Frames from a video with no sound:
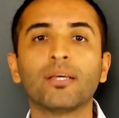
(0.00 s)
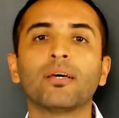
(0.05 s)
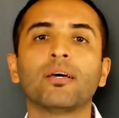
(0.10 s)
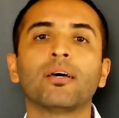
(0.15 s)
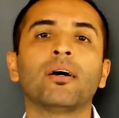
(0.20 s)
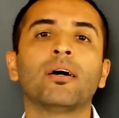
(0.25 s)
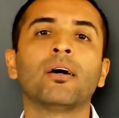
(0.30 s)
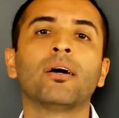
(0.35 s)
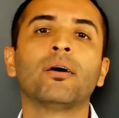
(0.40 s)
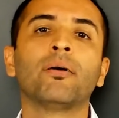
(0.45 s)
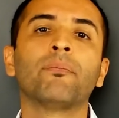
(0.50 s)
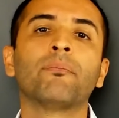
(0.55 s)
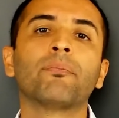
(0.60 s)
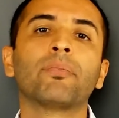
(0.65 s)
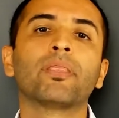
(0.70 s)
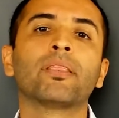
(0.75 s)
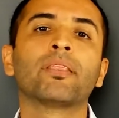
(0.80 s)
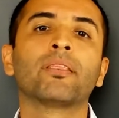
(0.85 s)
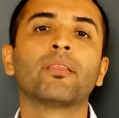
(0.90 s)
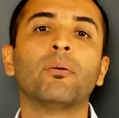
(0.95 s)

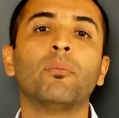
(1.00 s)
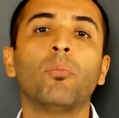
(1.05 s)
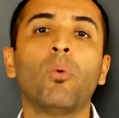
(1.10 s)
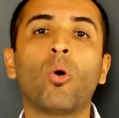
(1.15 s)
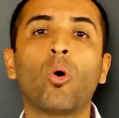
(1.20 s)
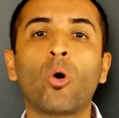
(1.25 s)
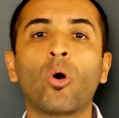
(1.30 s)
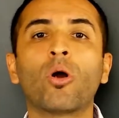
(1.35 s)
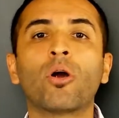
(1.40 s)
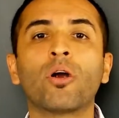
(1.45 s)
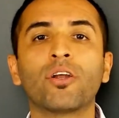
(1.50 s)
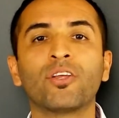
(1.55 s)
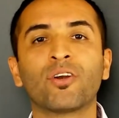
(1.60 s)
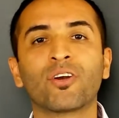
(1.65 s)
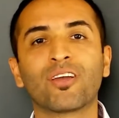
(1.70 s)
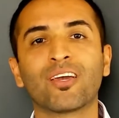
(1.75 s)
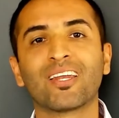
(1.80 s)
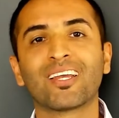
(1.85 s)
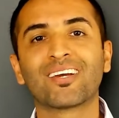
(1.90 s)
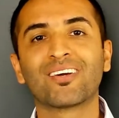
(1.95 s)
the more
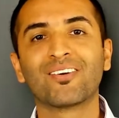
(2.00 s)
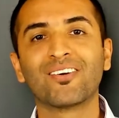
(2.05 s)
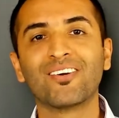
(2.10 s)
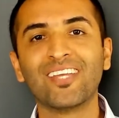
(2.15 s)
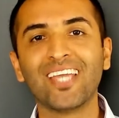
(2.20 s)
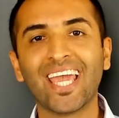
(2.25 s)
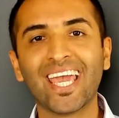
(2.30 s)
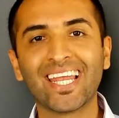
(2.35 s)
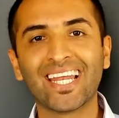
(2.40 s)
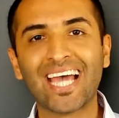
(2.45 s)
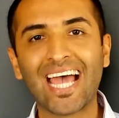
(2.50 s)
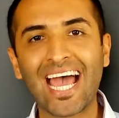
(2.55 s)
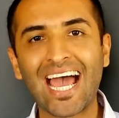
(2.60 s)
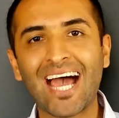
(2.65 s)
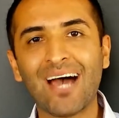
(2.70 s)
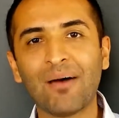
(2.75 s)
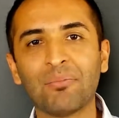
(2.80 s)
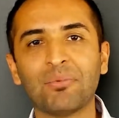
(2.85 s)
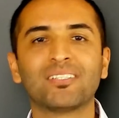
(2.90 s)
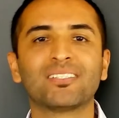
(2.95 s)
you're going to create
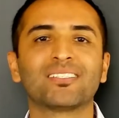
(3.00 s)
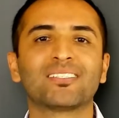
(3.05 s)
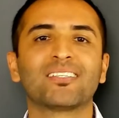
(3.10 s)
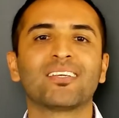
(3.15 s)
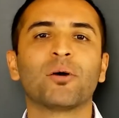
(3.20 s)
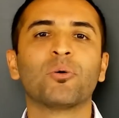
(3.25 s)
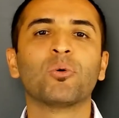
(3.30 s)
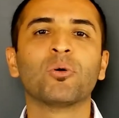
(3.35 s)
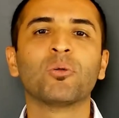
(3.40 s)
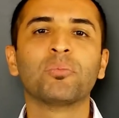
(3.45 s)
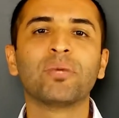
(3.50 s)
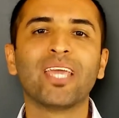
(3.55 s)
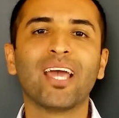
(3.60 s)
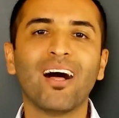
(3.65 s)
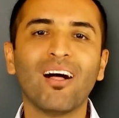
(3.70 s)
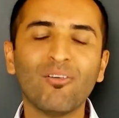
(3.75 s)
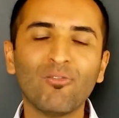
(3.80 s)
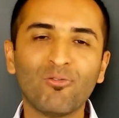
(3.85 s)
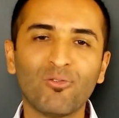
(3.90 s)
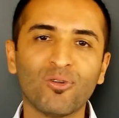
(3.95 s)
habits that will be
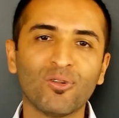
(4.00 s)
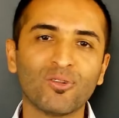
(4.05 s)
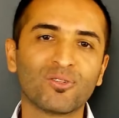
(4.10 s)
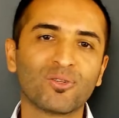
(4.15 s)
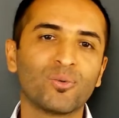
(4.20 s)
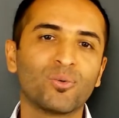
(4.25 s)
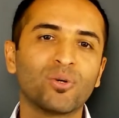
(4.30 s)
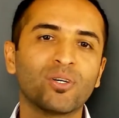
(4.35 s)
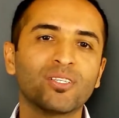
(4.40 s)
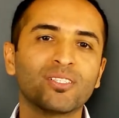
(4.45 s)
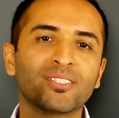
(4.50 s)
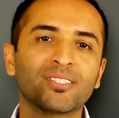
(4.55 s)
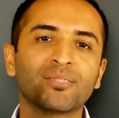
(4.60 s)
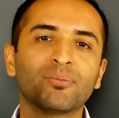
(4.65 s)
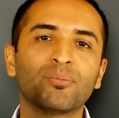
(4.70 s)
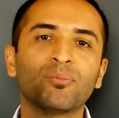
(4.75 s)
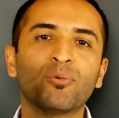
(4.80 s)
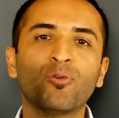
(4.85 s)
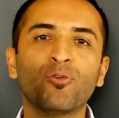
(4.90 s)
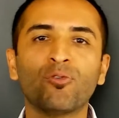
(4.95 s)
helpful
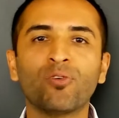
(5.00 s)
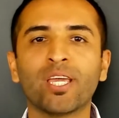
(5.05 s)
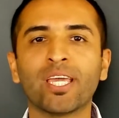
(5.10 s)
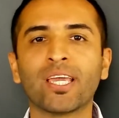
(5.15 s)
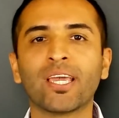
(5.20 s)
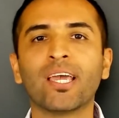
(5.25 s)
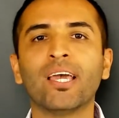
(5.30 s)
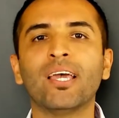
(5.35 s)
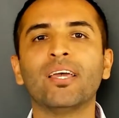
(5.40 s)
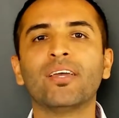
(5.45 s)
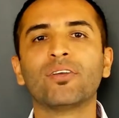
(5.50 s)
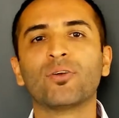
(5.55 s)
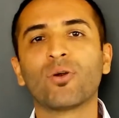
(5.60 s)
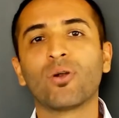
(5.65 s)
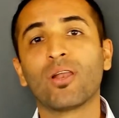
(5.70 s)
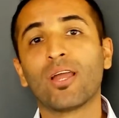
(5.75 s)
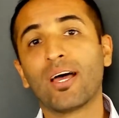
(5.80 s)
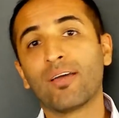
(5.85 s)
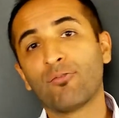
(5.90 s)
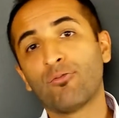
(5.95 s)
towards moving
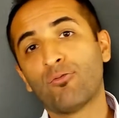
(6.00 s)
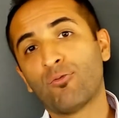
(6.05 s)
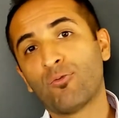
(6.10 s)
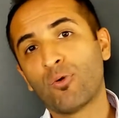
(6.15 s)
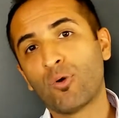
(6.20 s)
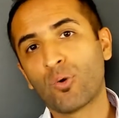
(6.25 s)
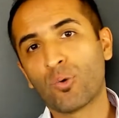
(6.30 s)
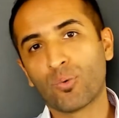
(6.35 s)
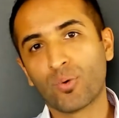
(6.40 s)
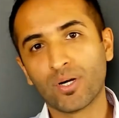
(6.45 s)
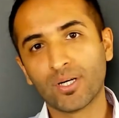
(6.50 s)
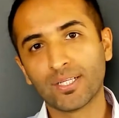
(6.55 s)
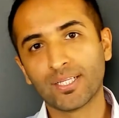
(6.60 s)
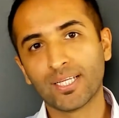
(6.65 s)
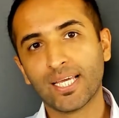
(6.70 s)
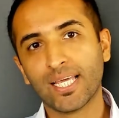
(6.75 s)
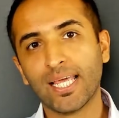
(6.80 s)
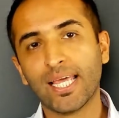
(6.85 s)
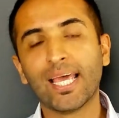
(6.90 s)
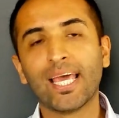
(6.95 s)
your life forward.
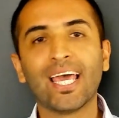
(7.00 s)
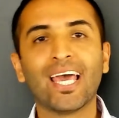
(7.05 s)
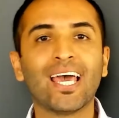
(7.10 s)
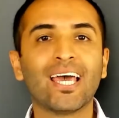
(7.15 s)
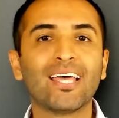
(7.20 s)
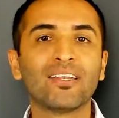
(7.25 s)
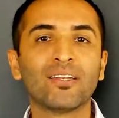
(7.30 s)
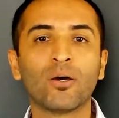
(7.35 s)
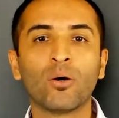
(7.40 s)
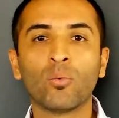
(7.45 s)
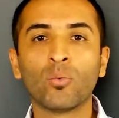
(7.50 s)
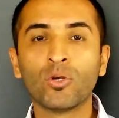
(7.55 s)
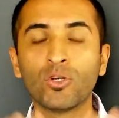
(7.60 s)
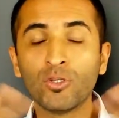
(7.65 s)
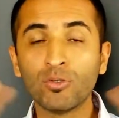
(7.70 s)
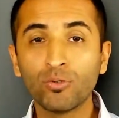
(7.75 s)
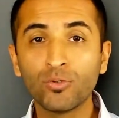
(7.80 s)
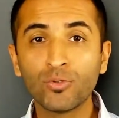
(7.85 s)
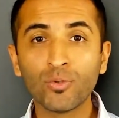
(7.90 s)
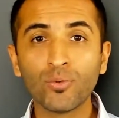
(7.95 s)
And when
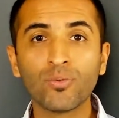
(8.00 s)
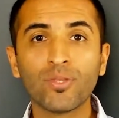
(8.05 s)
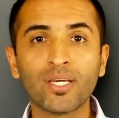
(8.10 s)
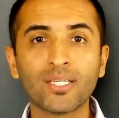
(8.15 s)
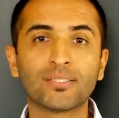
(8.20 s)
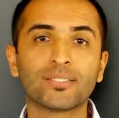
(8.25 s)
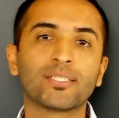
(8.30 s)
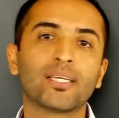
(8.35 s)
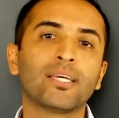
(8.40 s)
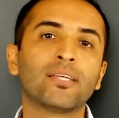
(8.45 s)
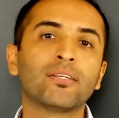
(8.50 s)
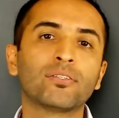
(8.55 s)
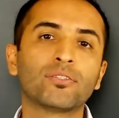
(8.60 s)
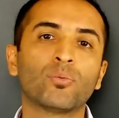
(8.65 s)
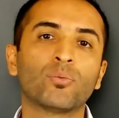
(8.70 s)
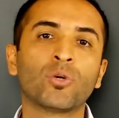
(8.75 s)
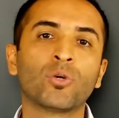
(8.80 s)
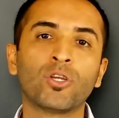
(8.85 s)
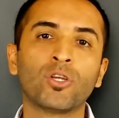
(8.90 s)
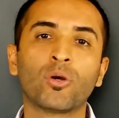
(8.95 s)
you do this,
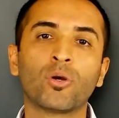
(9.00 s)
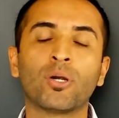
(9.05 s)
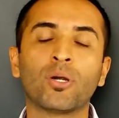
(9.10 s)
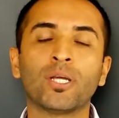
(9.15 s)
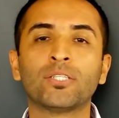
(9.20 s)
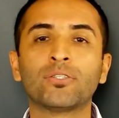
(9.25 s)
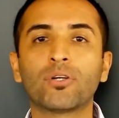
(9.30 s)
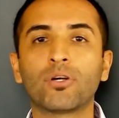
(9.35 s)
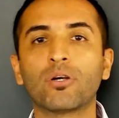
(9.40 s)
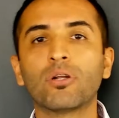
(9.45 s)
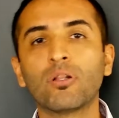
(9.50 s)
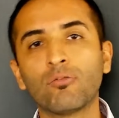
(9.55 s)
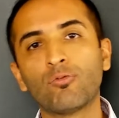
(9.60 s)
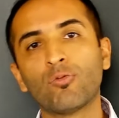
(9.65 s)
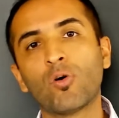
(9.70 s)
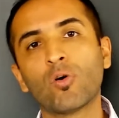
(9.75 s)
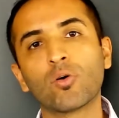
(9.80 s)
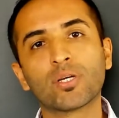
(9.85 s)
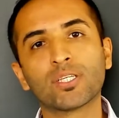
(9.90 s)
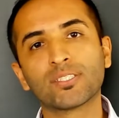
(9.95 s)
and when your internal
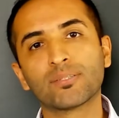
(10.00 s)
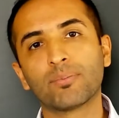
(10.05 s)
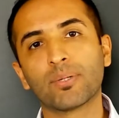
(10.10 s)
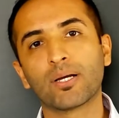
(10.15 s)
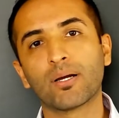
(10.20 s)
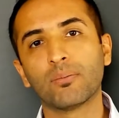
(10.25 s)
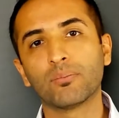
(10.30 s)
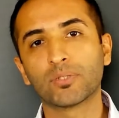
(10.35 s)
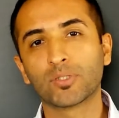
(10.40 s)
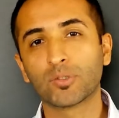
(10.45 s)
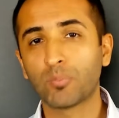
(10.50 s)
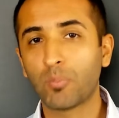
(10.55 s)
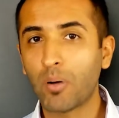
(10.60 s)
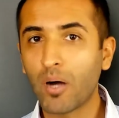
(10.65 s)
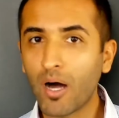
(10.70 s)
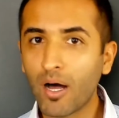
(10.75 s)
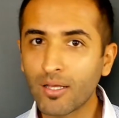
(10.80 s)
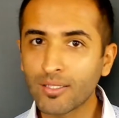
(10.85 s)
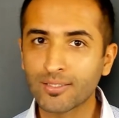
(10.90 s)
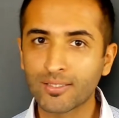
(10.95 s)
focus becomes
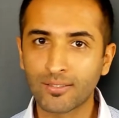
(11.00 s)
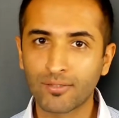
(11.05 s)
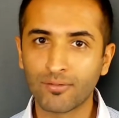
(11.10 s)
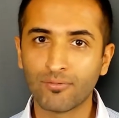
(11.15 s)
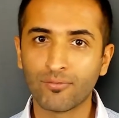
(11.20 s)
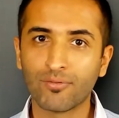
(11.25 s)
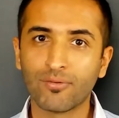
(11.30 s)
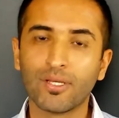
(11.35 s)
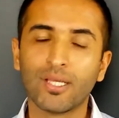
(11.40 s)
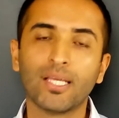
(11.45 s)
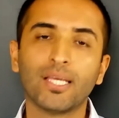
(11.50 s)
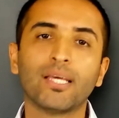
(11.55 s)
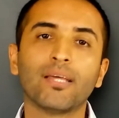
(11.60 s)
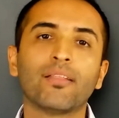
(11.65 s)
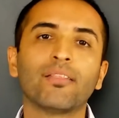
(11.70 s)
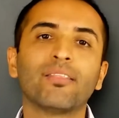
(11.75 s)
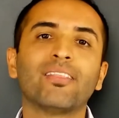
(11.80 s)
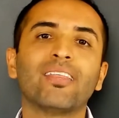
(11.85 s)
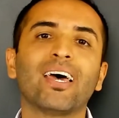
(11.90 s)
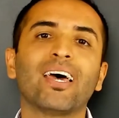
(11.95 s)
positive,
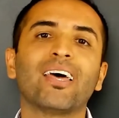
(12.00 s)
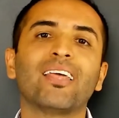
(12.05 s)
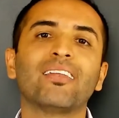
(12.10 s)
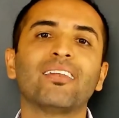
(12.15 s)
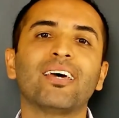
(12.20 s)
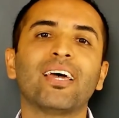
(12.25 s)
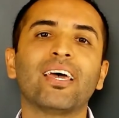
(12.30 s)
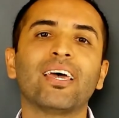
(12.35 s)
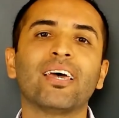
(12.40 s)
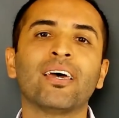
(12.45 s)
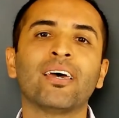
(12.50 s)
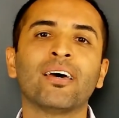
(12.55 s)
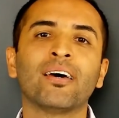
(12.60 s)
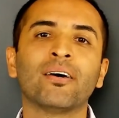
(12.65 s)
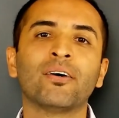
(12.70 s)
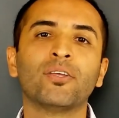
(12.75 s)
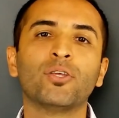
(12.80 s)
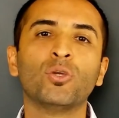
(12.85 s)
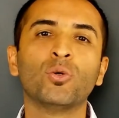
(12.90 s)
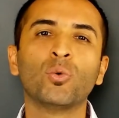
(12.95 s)
then
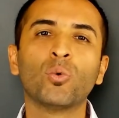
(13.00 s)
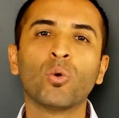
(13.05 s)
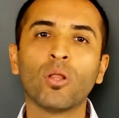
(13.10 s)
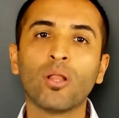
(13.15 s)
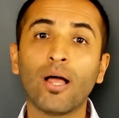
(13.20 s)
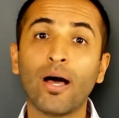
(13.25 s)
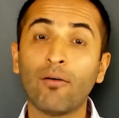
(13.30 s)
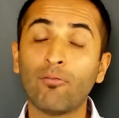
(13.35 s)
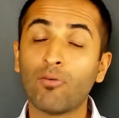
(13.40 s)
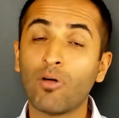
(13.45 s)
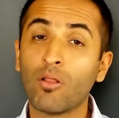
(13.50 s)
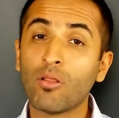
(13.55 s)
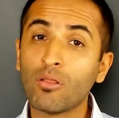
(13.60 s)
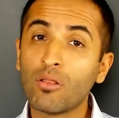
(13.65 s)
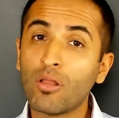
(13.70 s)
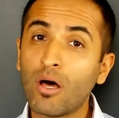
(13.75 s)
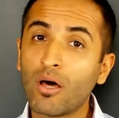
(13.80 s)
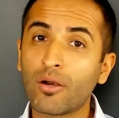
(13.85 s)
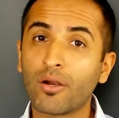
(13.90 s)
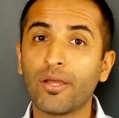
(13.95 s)
you will have a
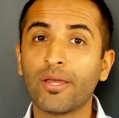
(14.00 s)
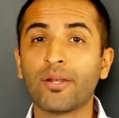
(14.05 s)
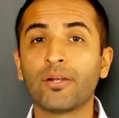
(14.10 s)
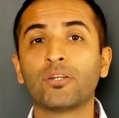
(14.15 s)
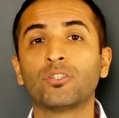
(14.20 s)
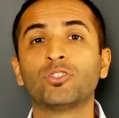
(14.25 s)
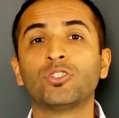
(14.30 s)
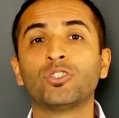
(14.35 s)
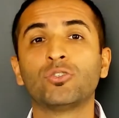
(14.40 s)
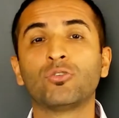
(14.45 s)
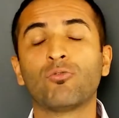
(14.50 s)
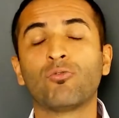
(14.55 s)
lot of energy to